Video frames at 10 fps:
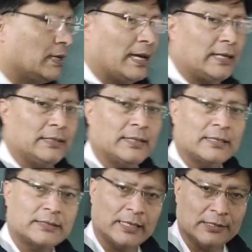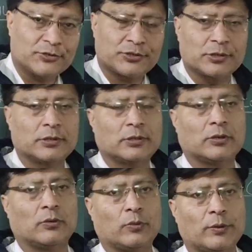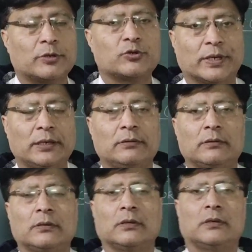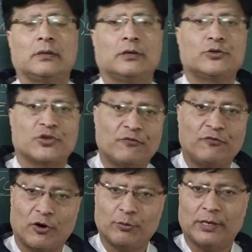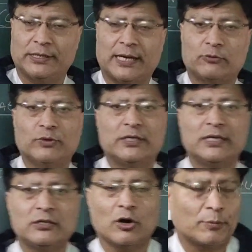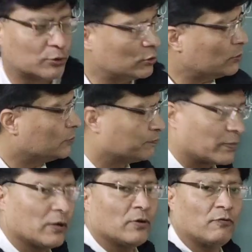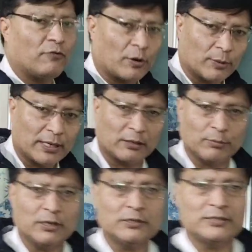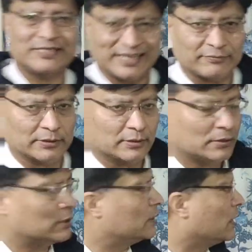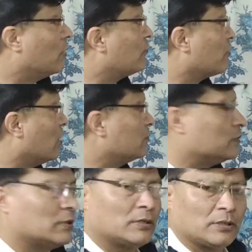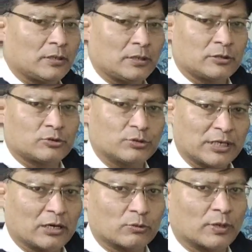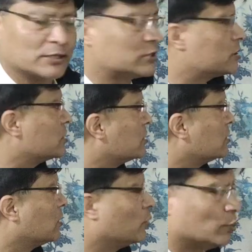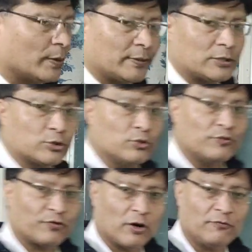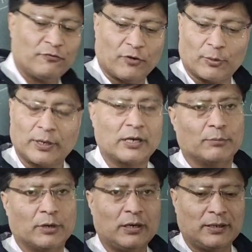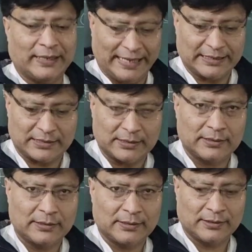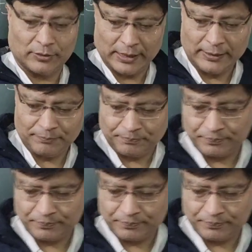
and in that case we were doing some formulae that we did up to formula number 7. Now from today onwards we will do from formula number 8. Okay,